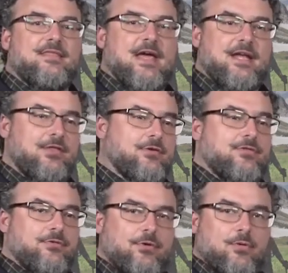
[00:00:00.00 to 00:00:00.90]
that either
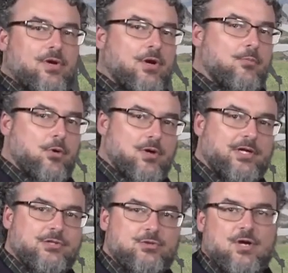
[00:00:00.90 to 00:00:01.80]
through poor
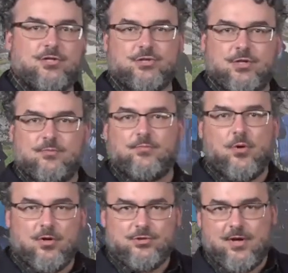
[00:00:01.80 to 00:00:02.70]
construction,
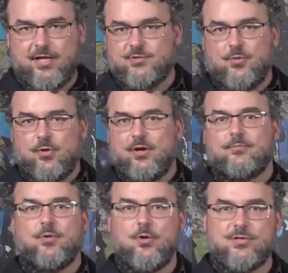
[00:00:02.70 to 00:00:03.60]
poor
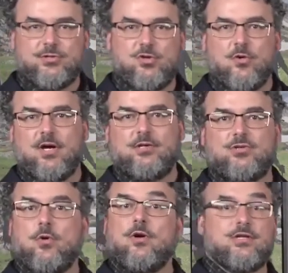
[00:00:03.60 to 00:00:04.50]
transport, poor
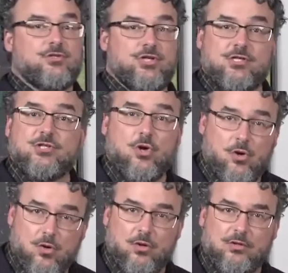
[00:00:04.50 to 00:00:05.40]
storage, or it's just
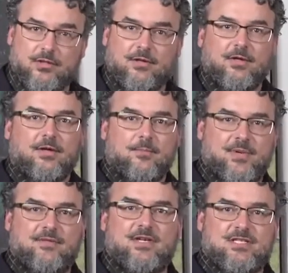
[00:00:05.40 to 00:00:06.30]
old.
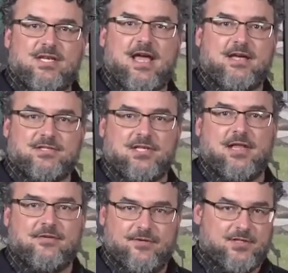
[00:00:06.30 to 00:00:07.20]
PVC has a
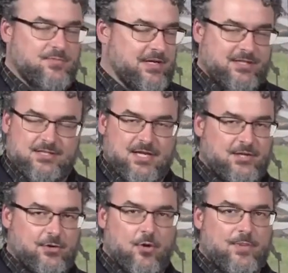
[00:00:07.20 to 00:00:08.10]
life expectancy.
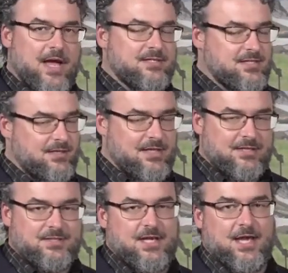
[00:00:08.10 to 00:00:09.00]
You go past it,
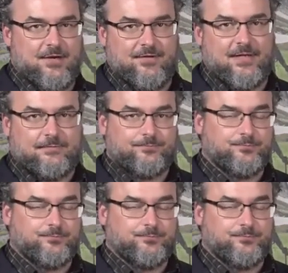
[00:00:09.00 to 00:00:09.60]
that's the end of it.